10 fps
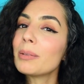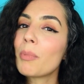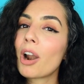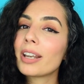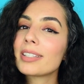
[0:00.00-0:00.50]

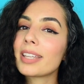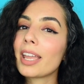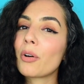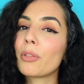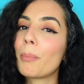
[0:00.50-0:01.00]
Marly's
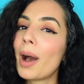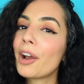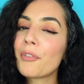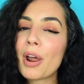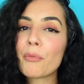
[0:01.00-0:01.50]
take on the
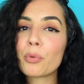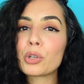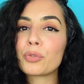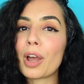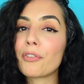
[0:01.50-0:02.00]
Baccarat
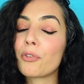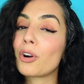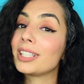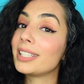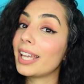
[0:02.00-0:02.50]
Rouge
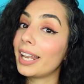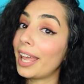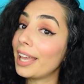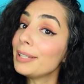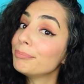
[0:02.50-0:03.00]
540
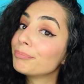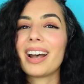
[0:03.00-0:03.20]
DNA?